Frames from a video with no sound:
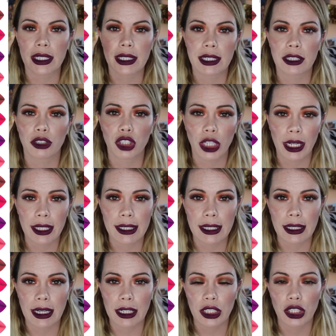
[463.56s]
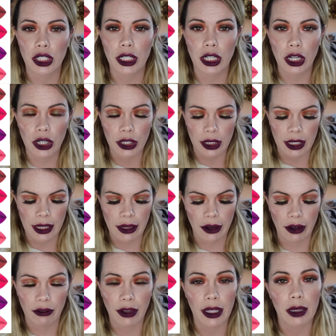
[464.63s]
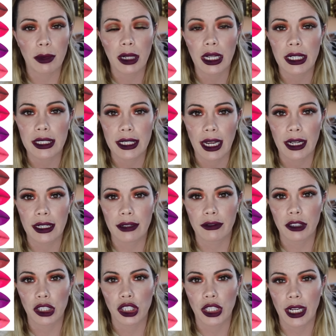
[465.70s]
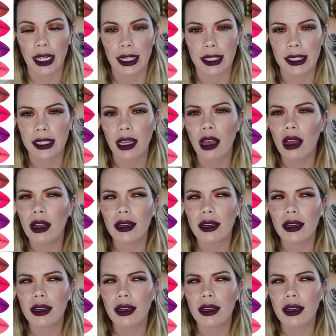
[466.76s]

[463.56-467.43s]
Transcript: the shade selection. Currently, they're available in 10 different shades.